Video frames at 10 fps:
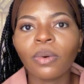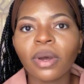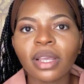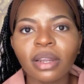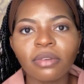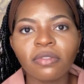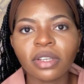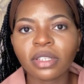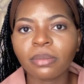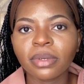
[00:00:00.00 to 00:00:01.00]
What kind of
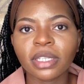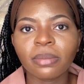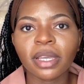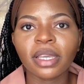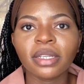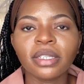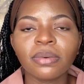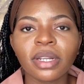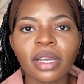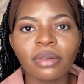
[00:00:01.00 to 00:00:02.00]
vegetables am I getting?
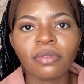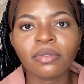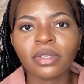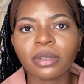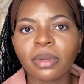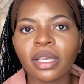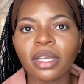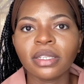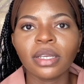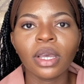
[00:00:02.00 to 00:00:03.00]
What kind of fruits am I
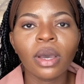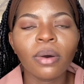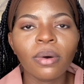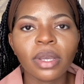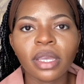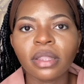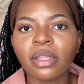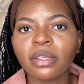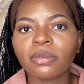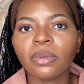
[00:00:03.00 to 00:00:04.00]
getting? Okay,
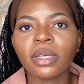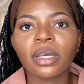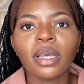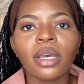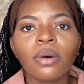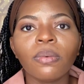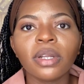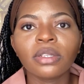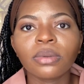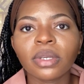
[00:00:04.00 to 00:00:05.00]
this week,
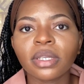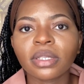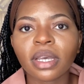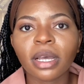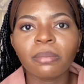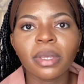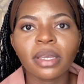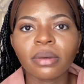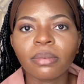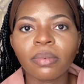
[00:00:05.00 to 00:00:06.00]
what stock is
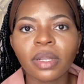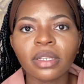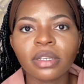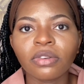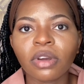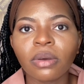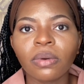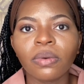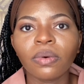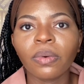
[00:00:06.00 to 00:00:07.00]
coming? When is the
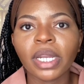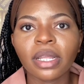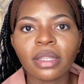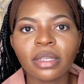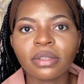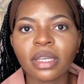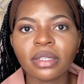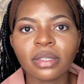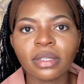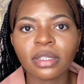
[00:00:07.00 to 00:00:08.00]
try-on haul? When are things
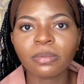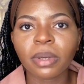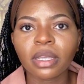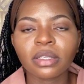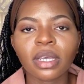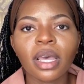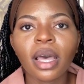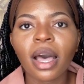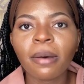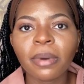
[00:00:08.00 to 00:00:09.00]
getting dispatched?
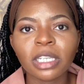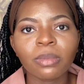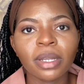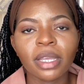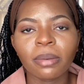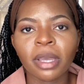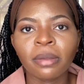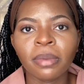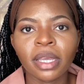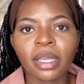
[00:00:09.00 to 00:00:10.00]
How much money am I
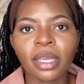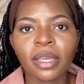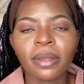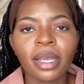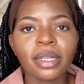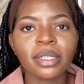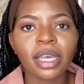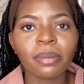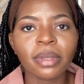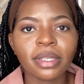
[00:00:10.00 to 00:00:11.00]
making?
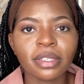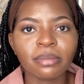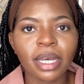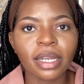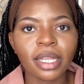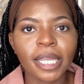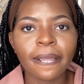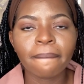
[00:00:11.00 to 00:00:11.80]
Time is money.